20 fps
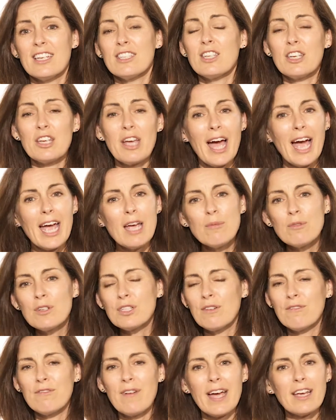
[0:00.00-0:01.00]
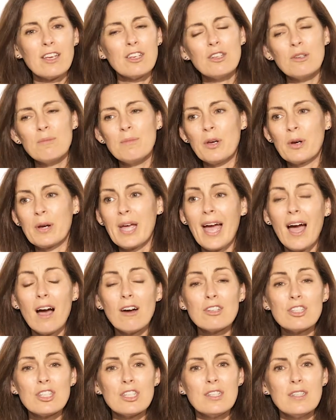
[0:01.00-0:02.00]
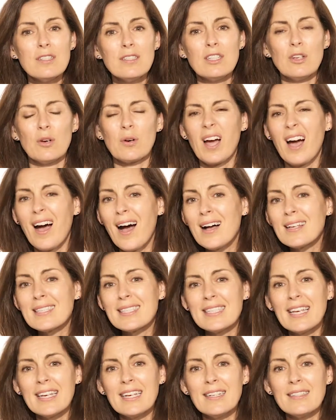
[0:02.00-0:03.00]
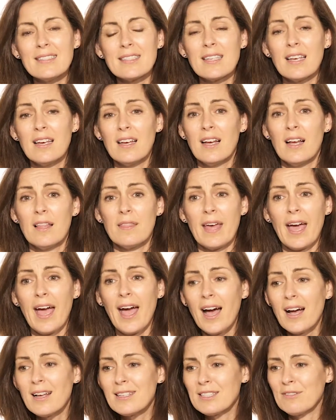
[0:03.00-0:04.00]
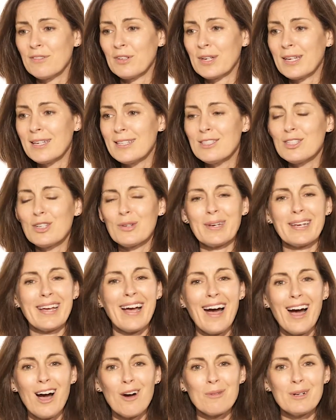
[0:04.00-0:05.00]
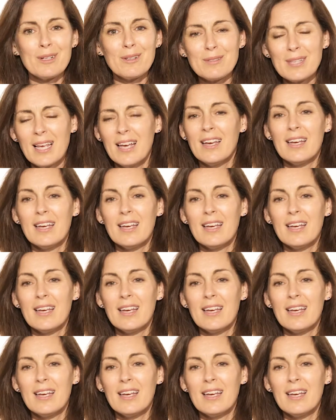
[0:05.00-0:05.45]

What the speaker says: So you're able to vacuum your couches, your car seats, the house. If your kids are doing cartwheels,